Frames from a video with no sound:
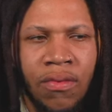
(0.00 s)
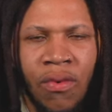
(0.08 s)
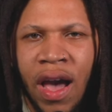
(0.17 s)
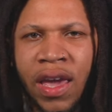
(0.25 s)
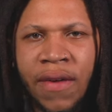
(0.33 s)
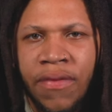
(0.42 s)

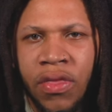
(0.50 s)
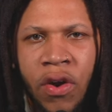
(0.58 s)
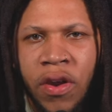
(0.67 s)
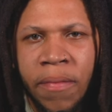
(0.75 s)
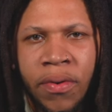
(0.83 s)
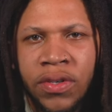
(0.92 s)
why give
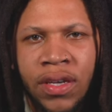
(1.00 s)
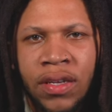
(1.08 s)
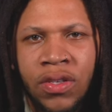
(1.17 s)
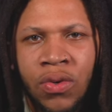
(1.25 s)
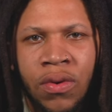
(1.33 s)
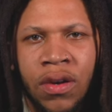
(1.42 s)

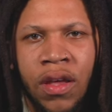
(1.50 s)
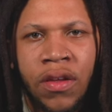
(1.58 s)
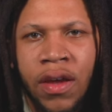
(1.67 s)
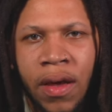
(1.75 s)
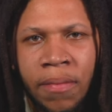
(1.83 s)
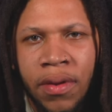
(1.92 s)
30% to another
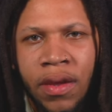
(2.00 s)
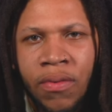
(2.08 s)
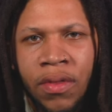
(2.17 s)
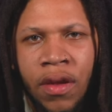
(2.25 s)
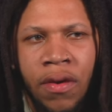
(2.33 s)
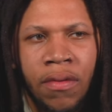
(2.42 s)
company
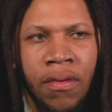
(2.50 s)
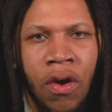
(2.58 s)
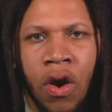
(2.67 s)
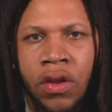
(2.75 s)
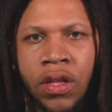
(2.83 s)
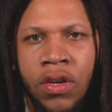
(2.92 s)
when they're
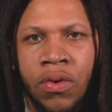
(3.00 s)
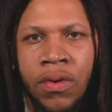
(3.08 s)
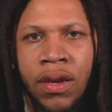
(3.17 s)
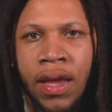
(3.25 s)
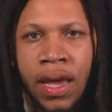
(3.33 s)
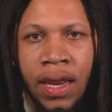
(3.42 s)
hardly
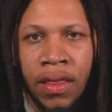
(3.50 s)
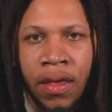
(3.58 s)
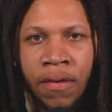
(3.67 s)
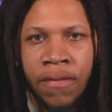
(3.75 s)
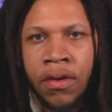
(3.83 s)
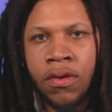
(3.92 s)
doing
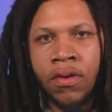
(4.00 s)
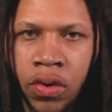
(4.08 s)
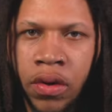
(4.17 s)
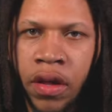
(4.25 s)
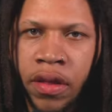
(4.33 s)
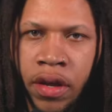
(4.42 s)
anything for you? So
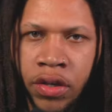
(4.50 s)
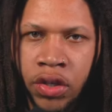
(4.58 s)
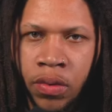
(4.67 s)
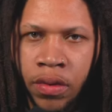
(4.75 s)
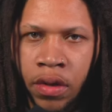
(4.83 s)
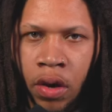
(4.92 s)
another
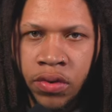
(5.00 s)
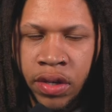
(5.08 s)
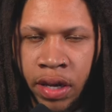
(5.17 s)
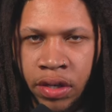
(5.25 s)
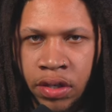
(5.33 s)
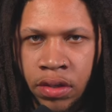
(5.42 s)
issue with ghost
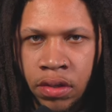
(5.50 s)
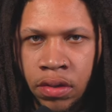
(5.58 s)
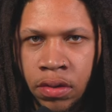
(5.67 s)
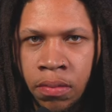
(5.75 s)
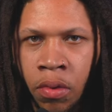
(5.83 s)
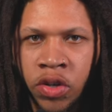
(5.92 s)

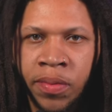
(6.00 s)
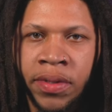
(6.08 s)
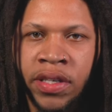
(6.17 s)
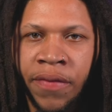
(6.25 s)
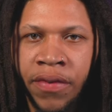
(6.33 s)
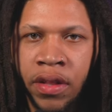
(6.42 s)
kitchens, more
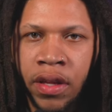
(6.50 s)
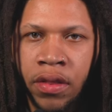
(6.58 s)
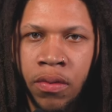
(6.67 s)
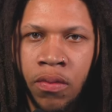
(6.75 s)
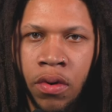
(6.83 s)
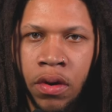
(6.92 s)
specifically
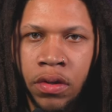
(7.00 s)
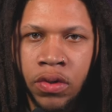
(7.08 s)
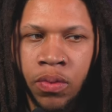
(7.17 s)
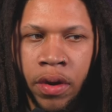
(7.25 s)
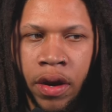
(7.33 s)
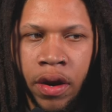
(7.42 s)
the
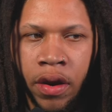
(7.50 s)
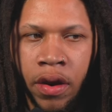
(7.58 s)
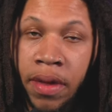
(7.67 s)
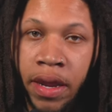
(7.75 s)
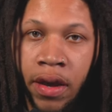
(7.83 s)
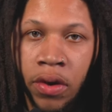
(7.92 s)
ones where
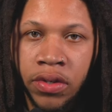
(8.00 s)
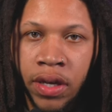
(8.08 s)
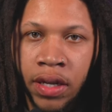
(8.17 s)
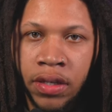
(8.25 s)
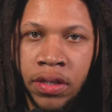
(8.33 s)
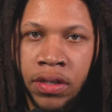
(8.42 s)
many ghost
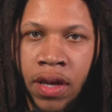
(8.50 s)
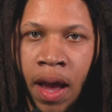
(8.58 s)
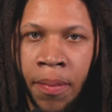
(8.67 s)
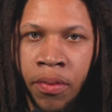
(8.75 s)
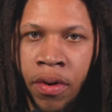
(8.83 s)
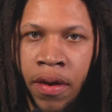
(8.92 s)
kitchens
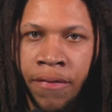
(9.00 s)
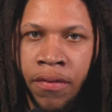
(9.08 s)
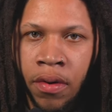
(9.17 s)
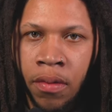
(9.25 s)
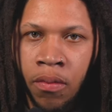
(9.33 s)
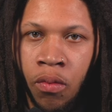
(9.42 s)
operate
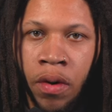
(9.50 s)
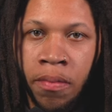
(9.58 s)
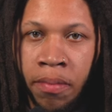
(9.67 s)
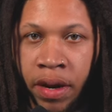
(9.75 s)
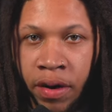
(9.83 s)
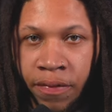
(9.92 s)
from one
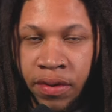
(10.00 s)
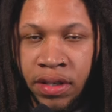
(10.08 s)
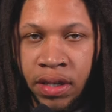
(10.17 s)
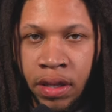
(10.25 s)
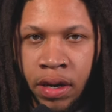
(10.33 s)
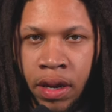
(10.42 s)
bigger
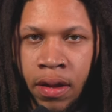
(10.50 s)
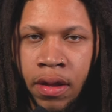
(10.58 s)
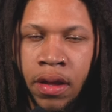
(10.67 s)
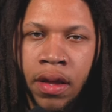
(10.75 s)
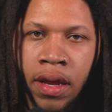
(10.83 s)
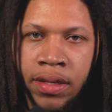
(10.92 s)
facility,
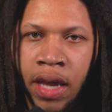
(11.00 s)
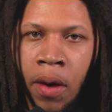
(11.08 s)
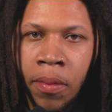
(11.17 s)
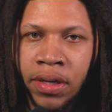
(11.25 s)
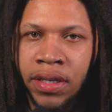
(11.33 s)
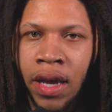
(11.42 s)
is how much